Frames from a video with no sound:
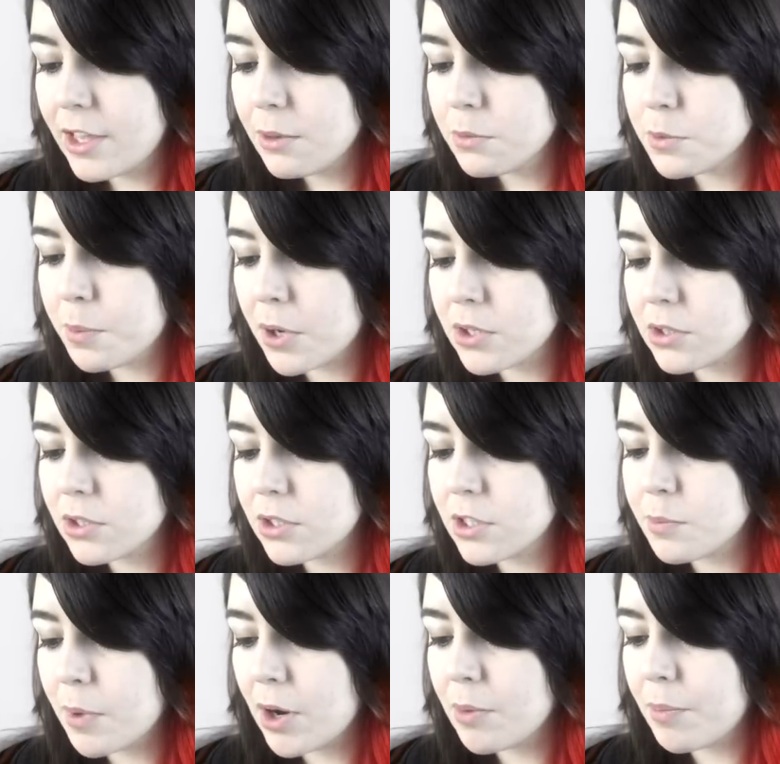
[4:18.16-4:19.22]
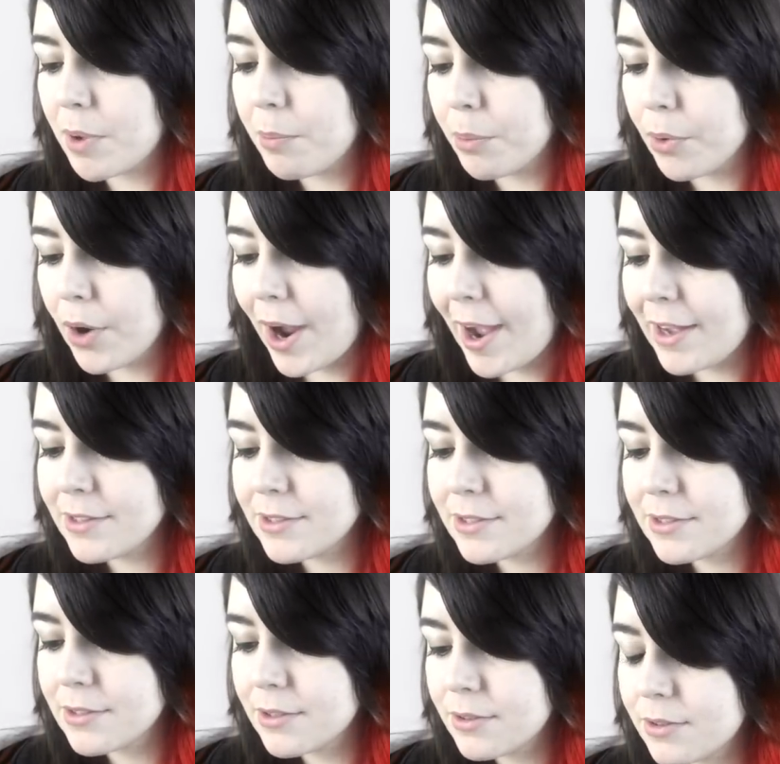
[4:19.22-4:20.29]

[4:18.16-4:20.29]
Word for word: I think it was partially inspired by Bratz,